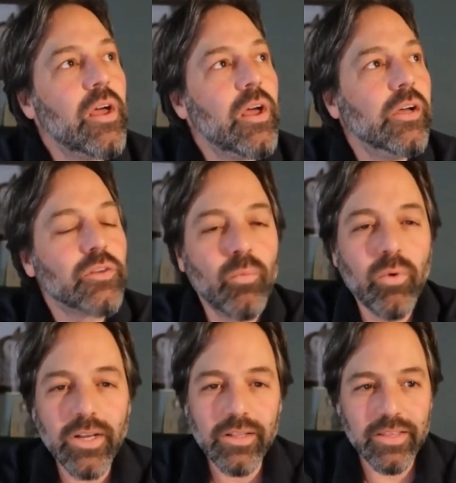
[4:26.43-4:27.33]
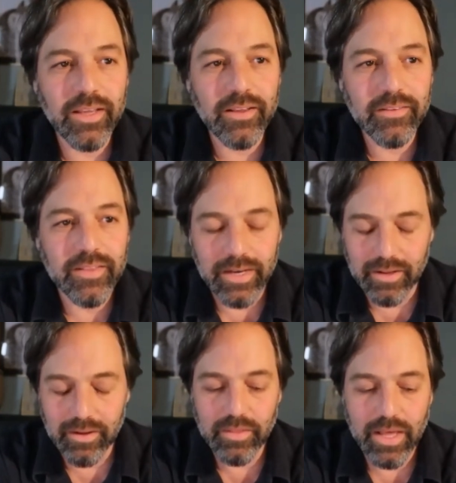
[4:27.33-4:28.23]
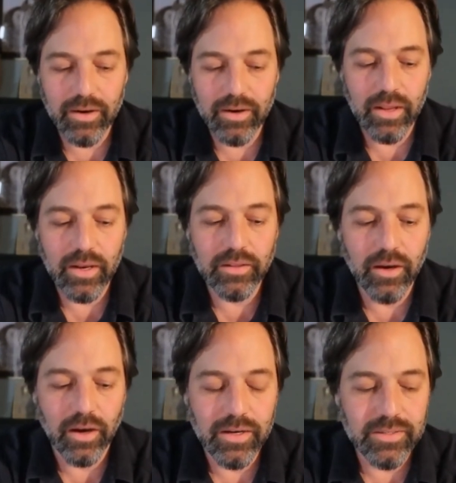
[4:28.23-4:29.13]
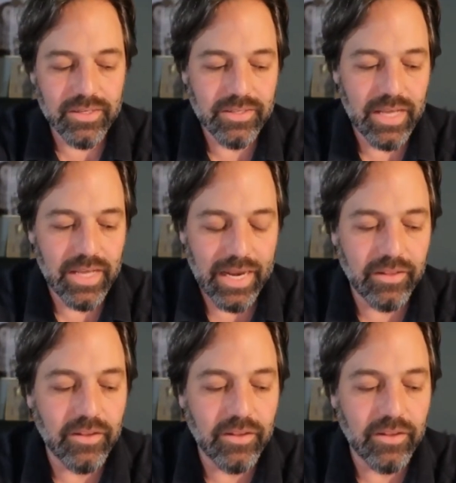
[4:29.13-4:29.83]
So one of the things that it does is that